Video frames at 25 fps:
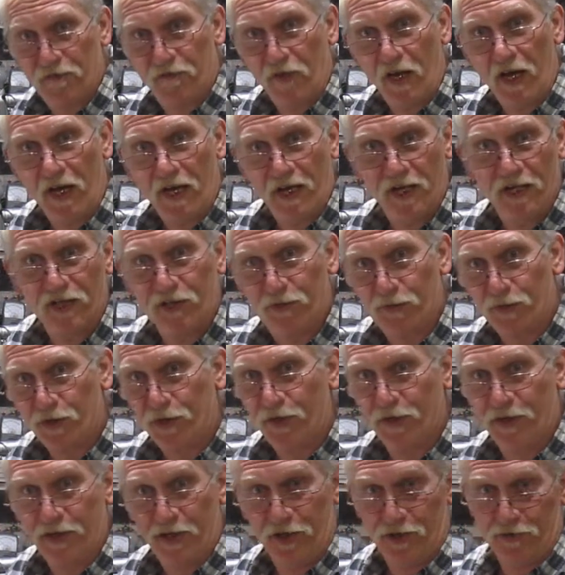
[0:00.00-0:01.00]
phase
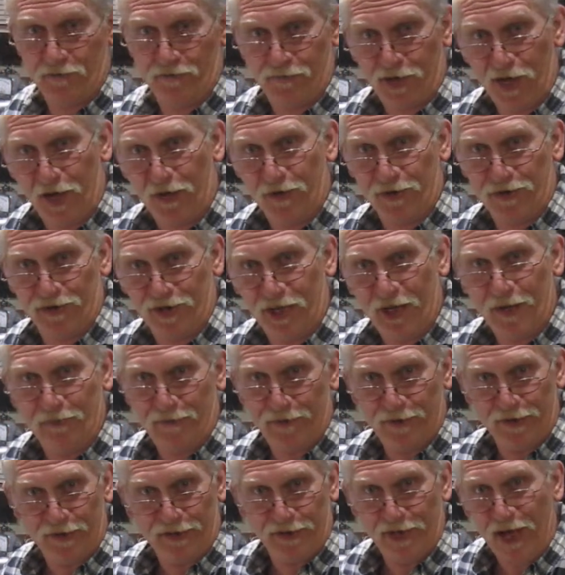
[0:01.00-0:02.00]
where it either blows
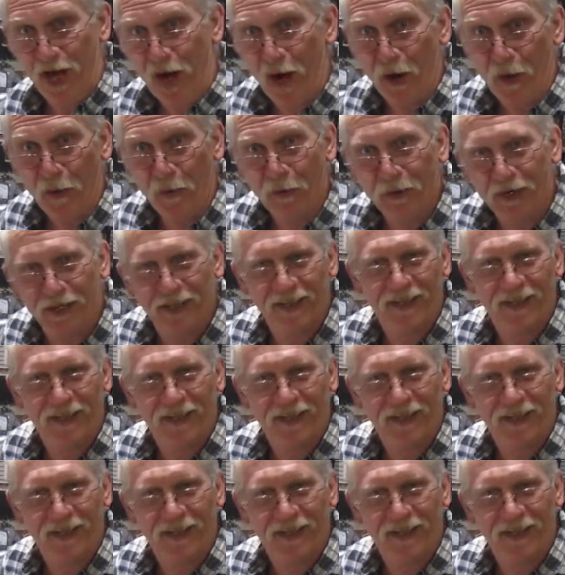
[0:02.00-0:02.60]
up or it don't.